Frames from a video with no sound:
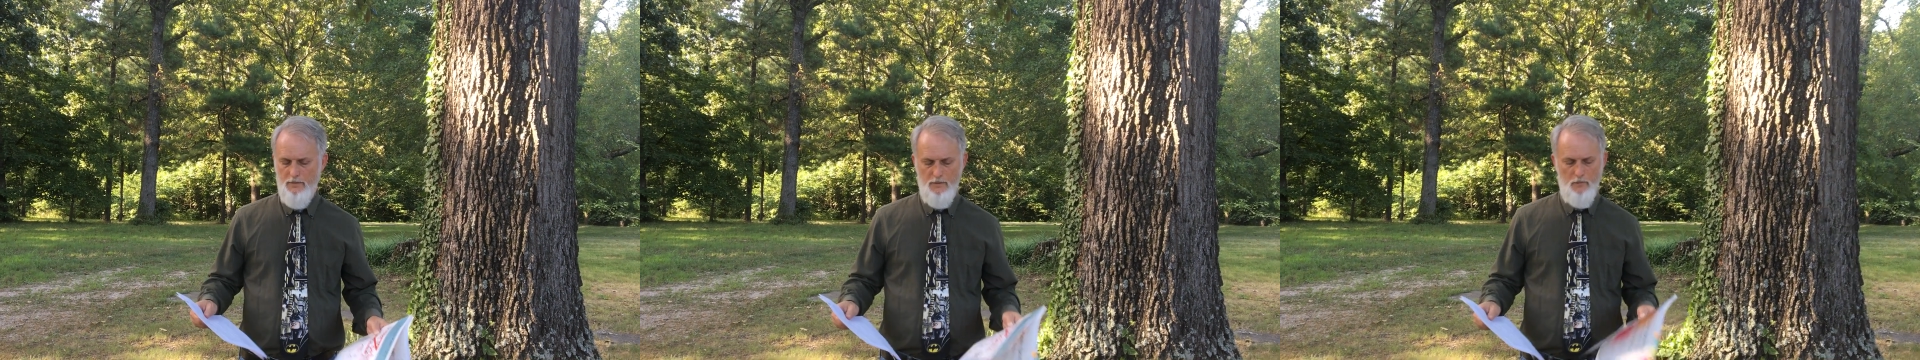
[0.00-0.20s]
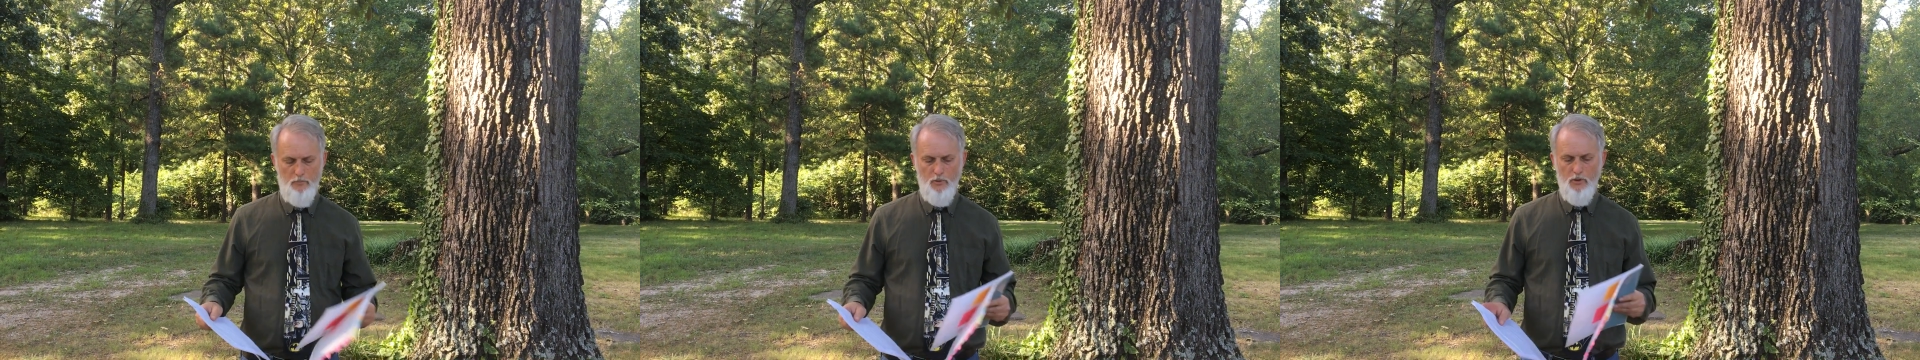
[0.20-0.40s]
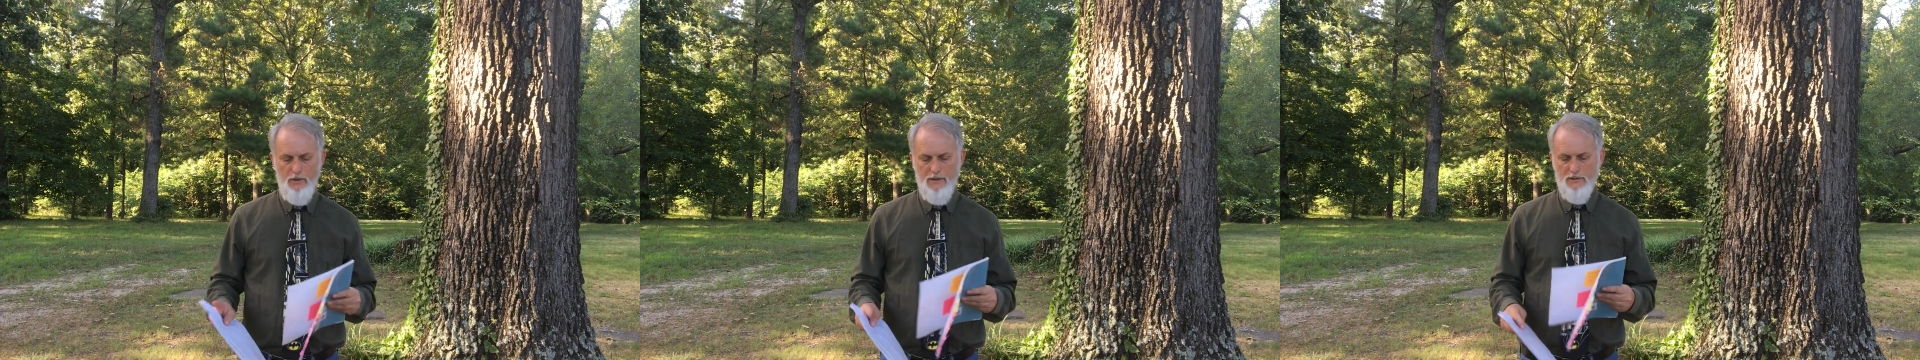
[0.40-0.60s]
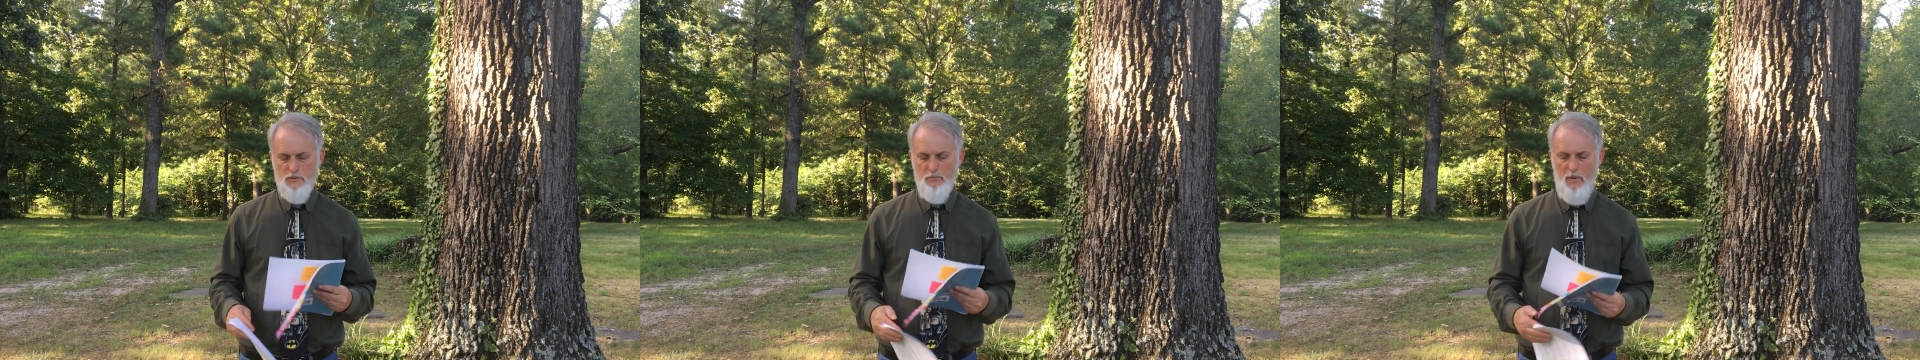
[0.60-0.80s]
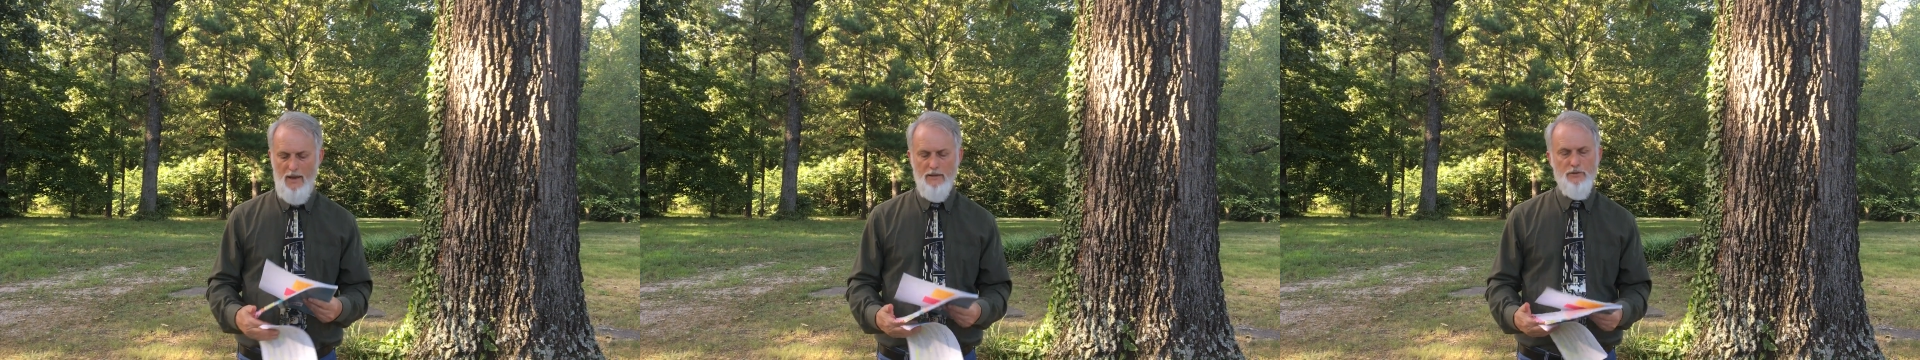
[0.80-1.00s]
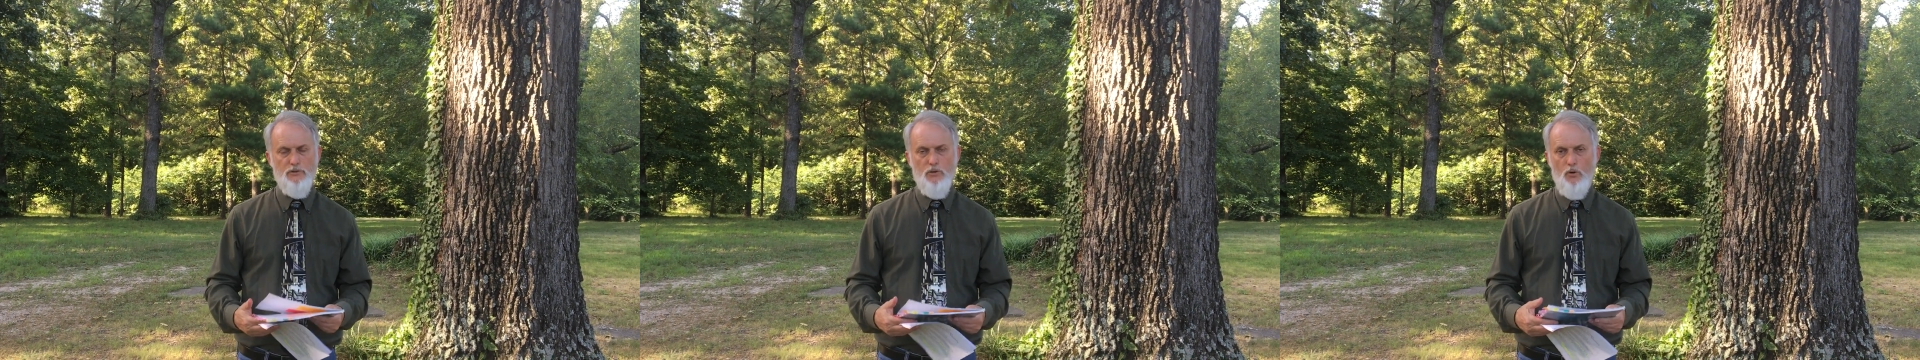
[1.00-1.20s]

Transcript: The book is based